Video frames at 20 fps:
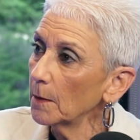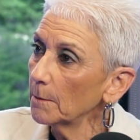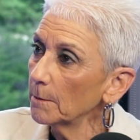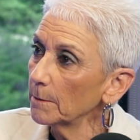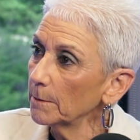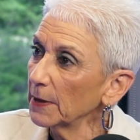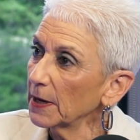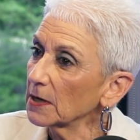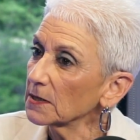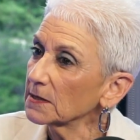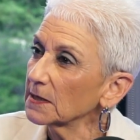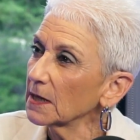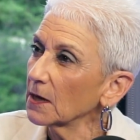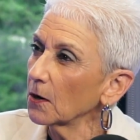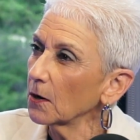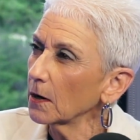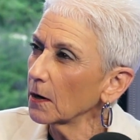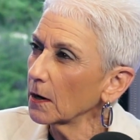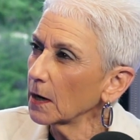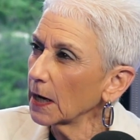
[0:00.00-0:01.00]
because
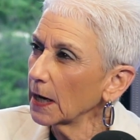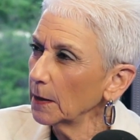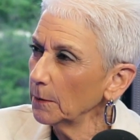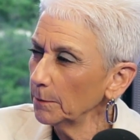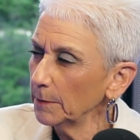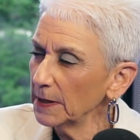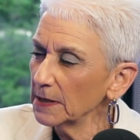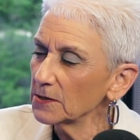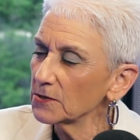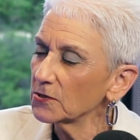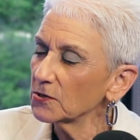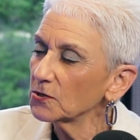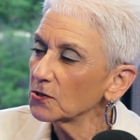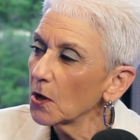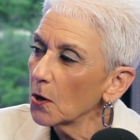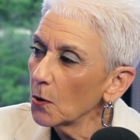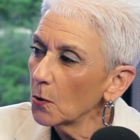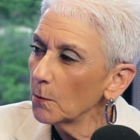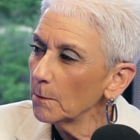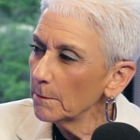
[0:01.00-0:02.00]
there can be
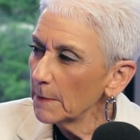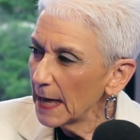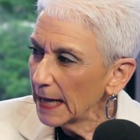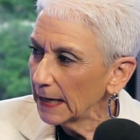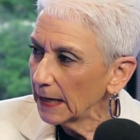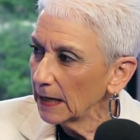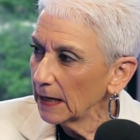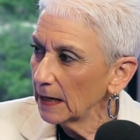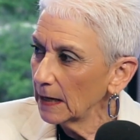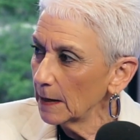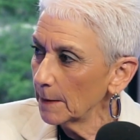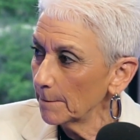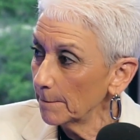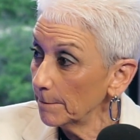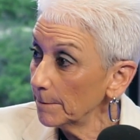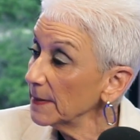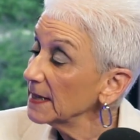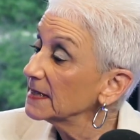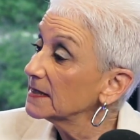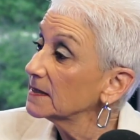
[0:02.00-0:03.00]
so many
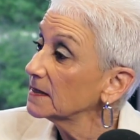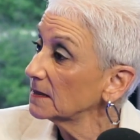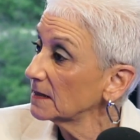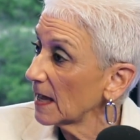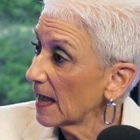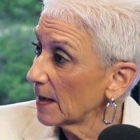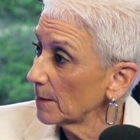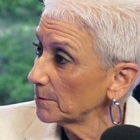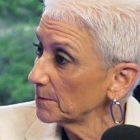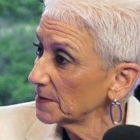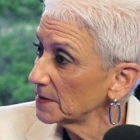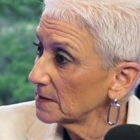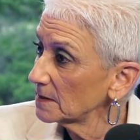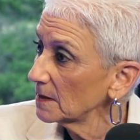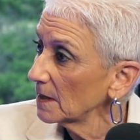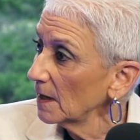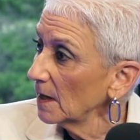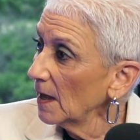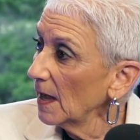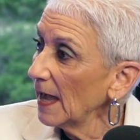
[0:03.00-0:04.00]
missteps.
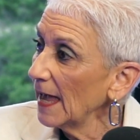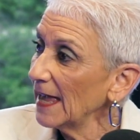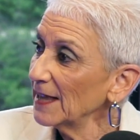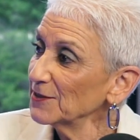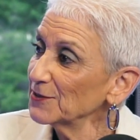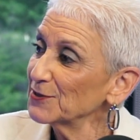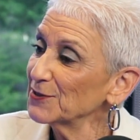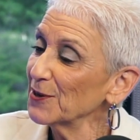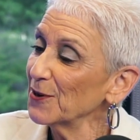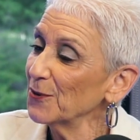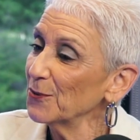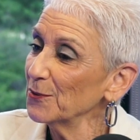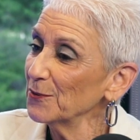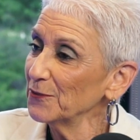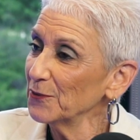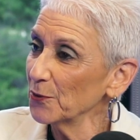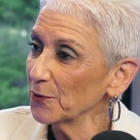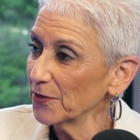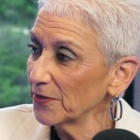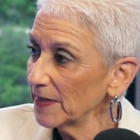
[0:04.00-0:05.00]
And so
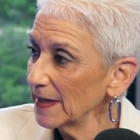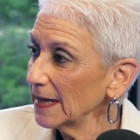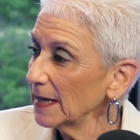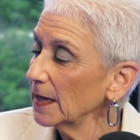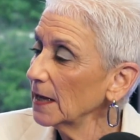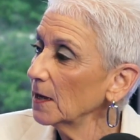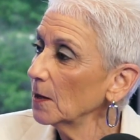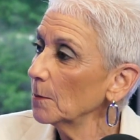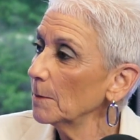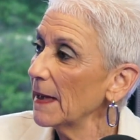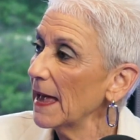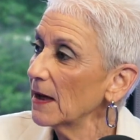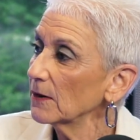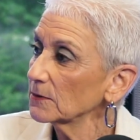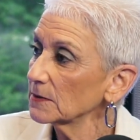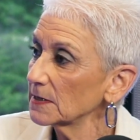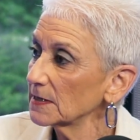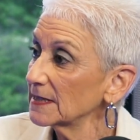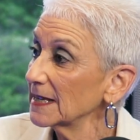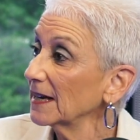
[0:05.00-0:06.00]
if you're thinking
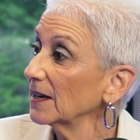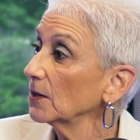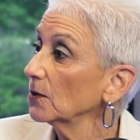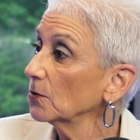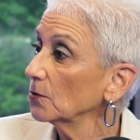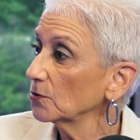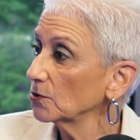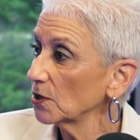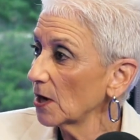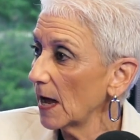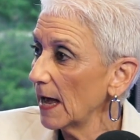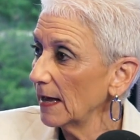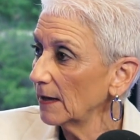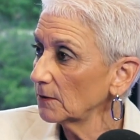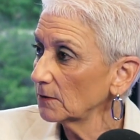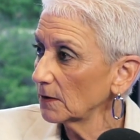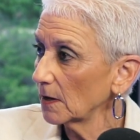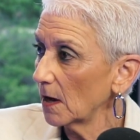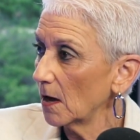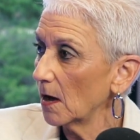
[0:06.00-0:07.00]
about setting your
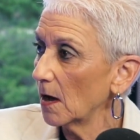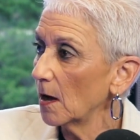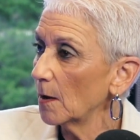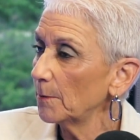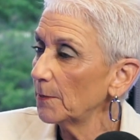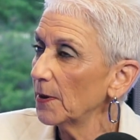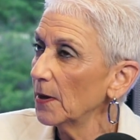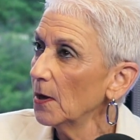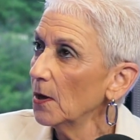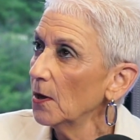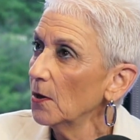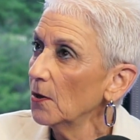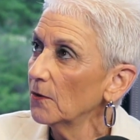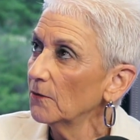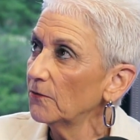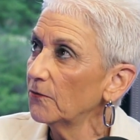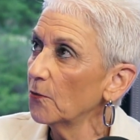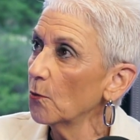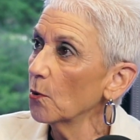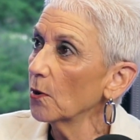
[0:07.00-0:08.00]
child up
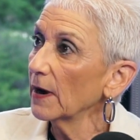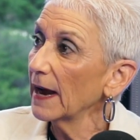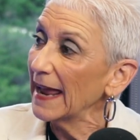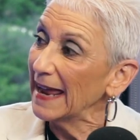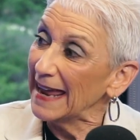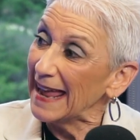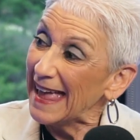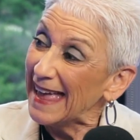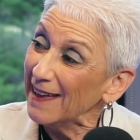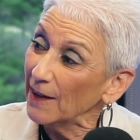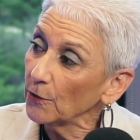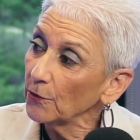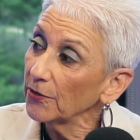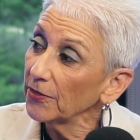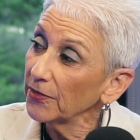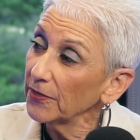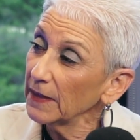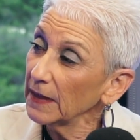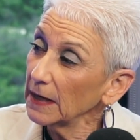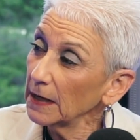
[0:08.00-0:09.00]
for a
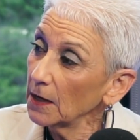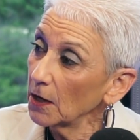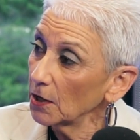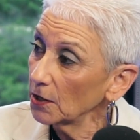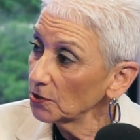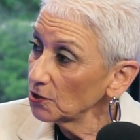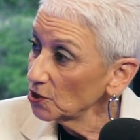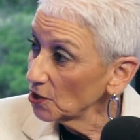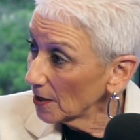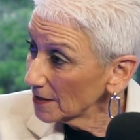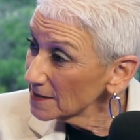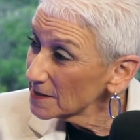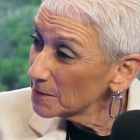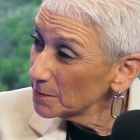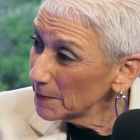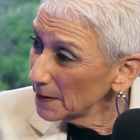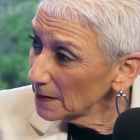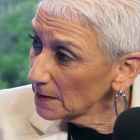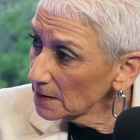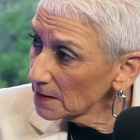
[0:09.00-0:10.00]
healthy
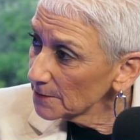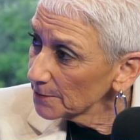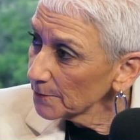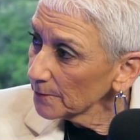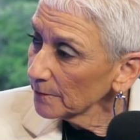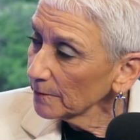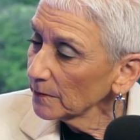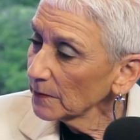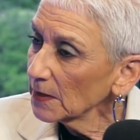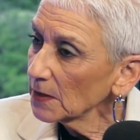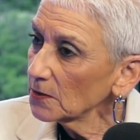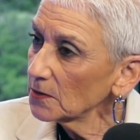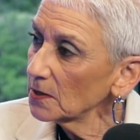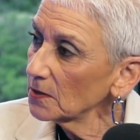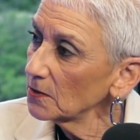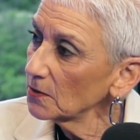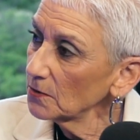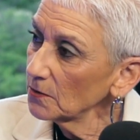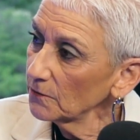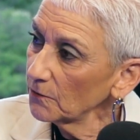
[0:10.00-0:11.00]
adjustment to
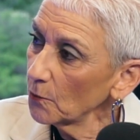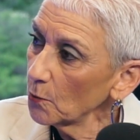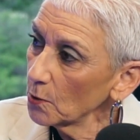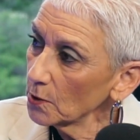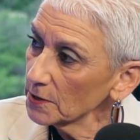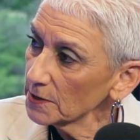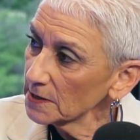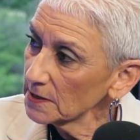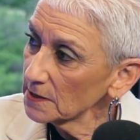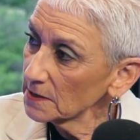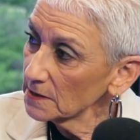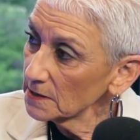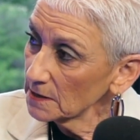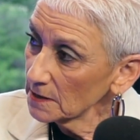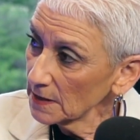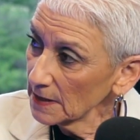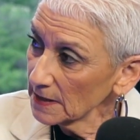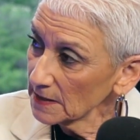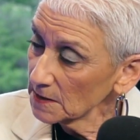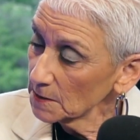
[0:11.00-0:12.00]
the divorce
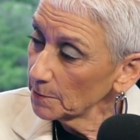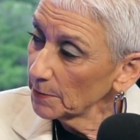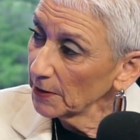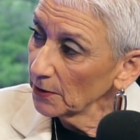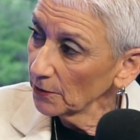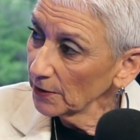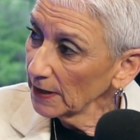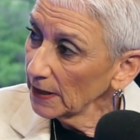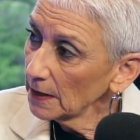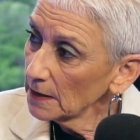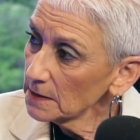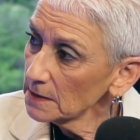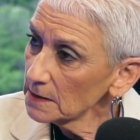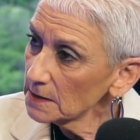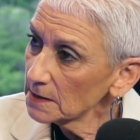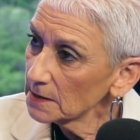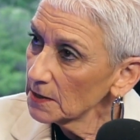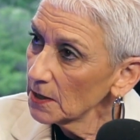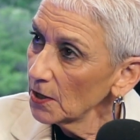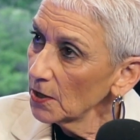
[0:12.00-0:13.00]

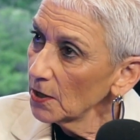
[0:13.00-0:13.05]
experience,